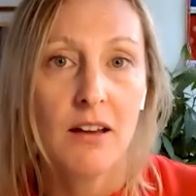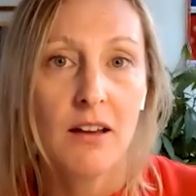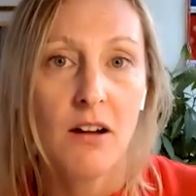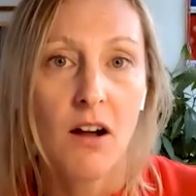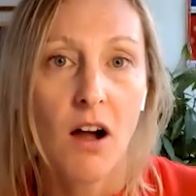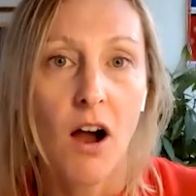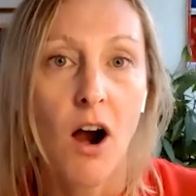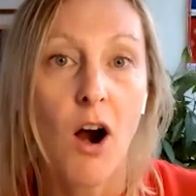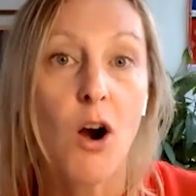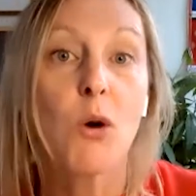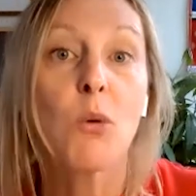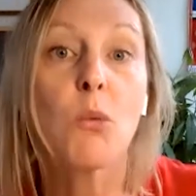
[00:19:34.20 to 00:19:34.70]

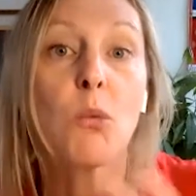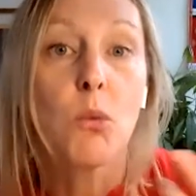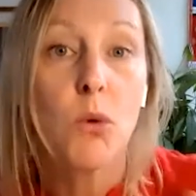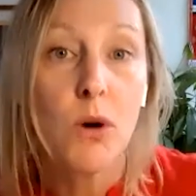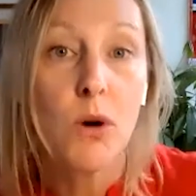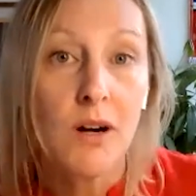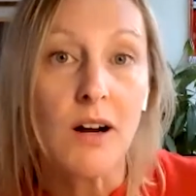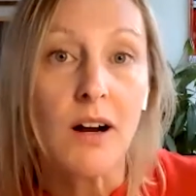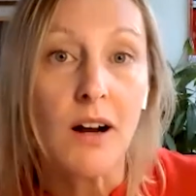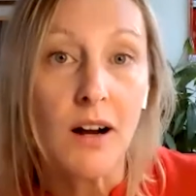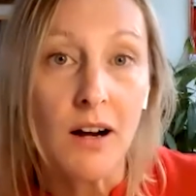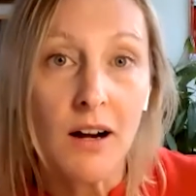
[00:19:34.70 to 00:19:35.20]
our
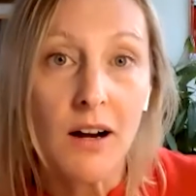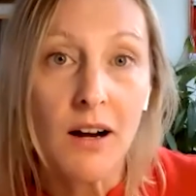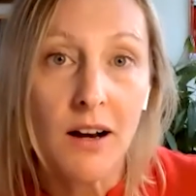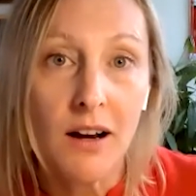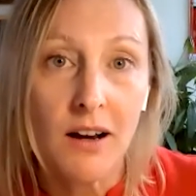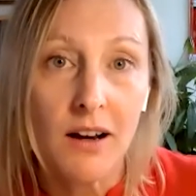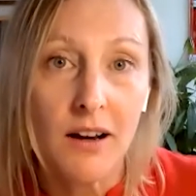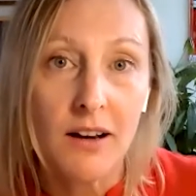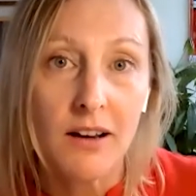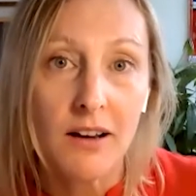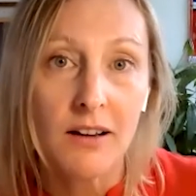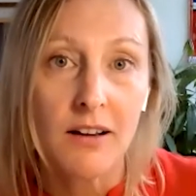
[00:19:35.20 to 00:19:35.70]
work,
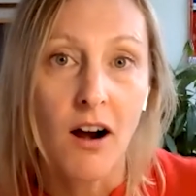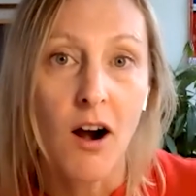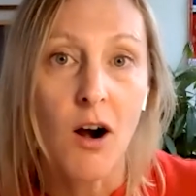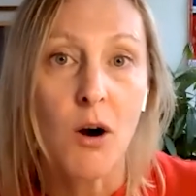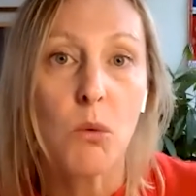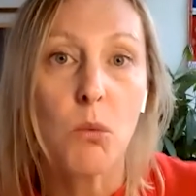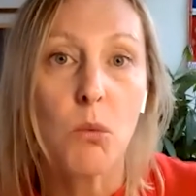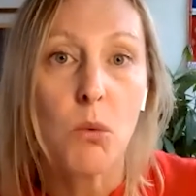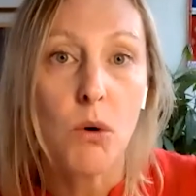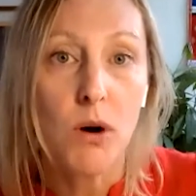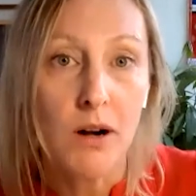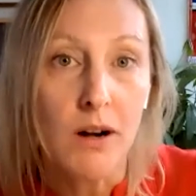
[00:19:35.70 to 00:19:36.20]
our
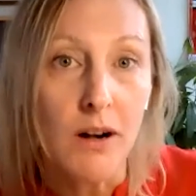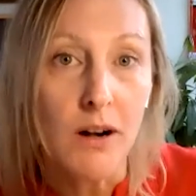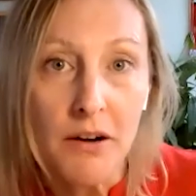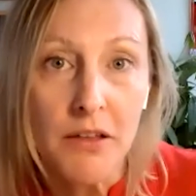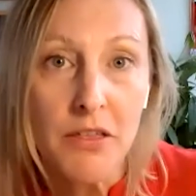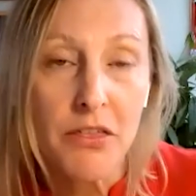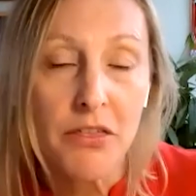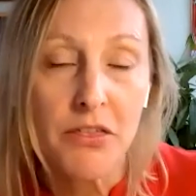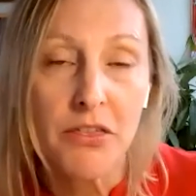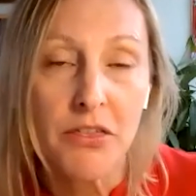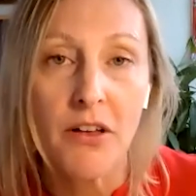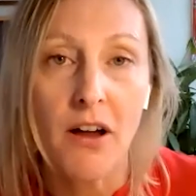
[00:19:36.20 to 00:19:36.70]

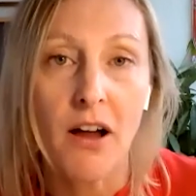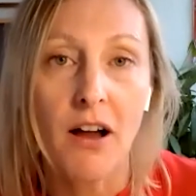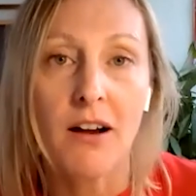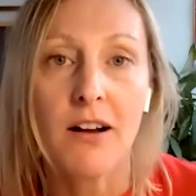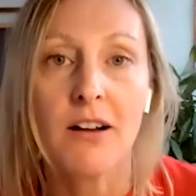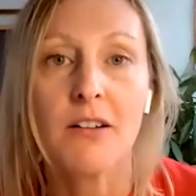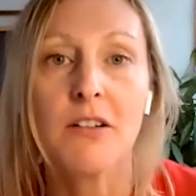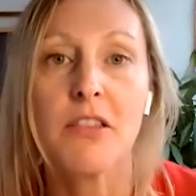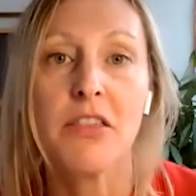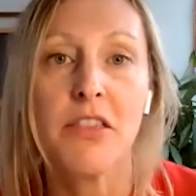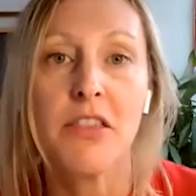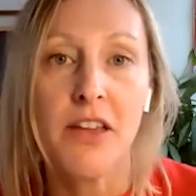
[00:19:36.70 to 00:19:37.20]
worth,
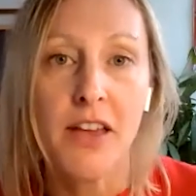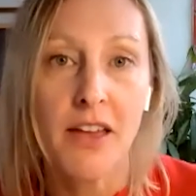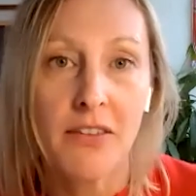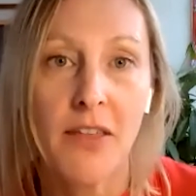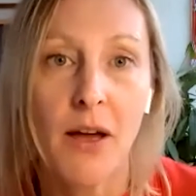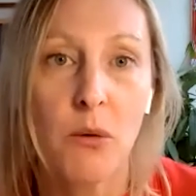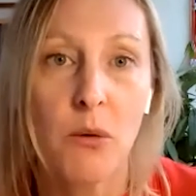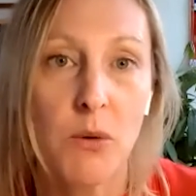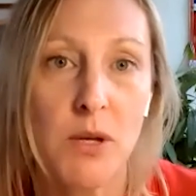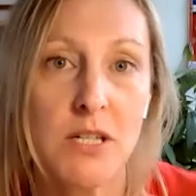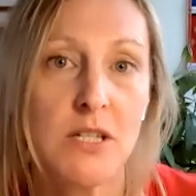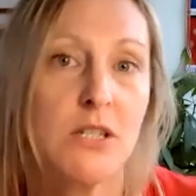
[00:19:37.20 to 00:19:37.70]
our thing
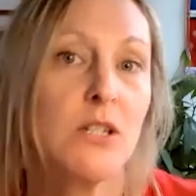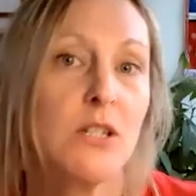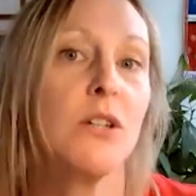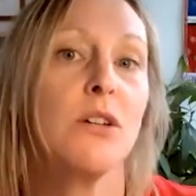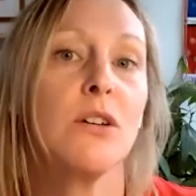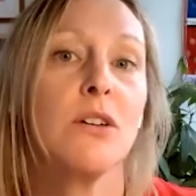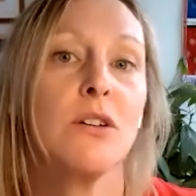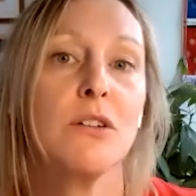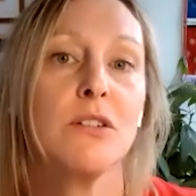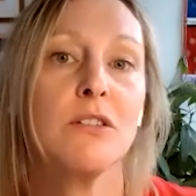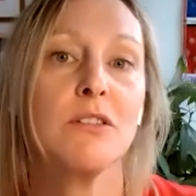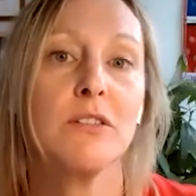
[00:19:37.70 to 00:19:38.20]
that we
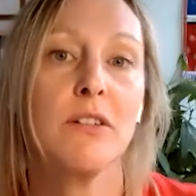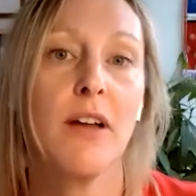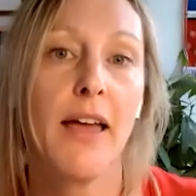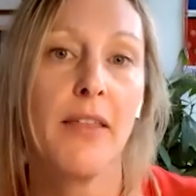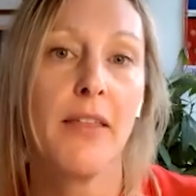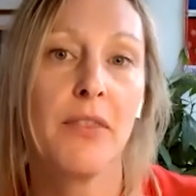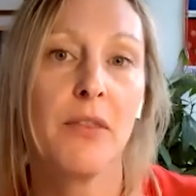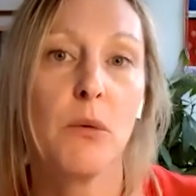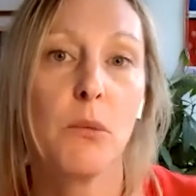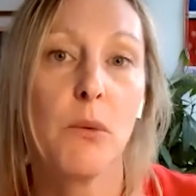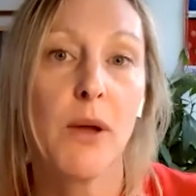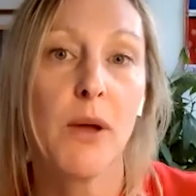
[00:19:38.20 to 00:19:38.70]
do,
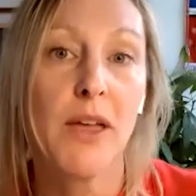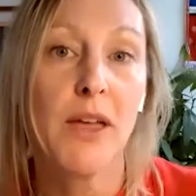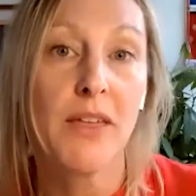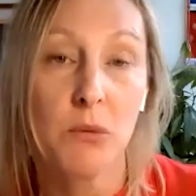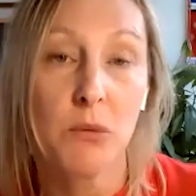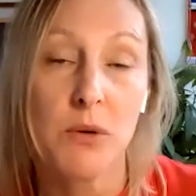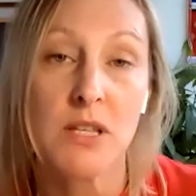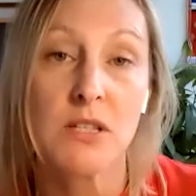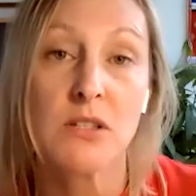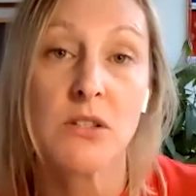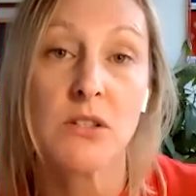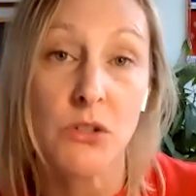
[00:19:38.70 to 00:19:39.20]
and the way that
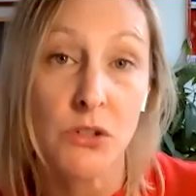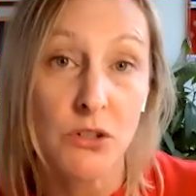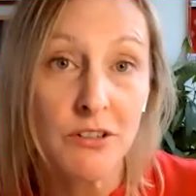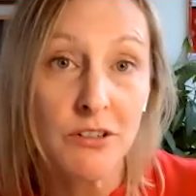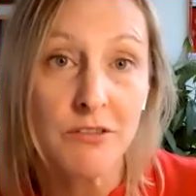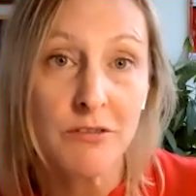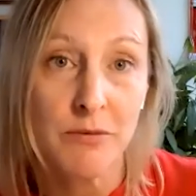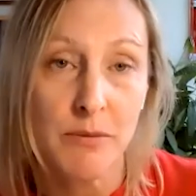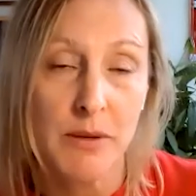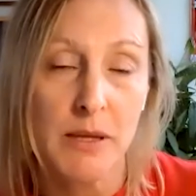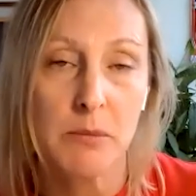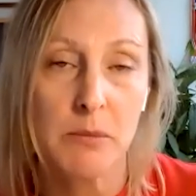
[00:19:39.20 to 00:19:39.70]
we
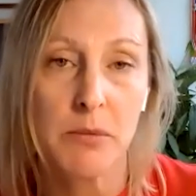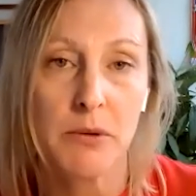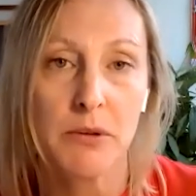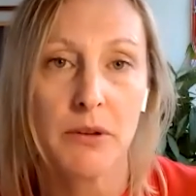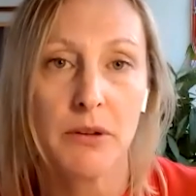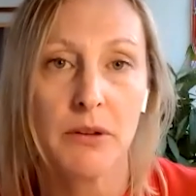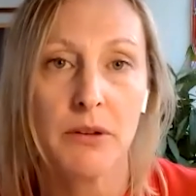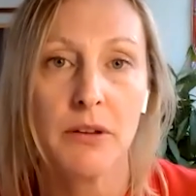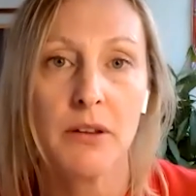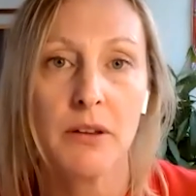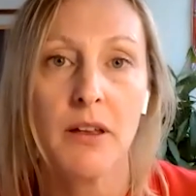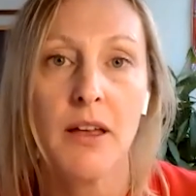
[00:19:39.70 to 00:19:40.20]
serve
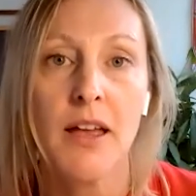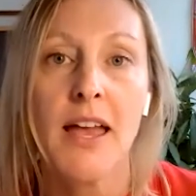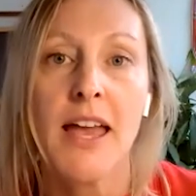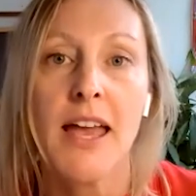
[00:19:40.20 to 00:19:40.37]
people,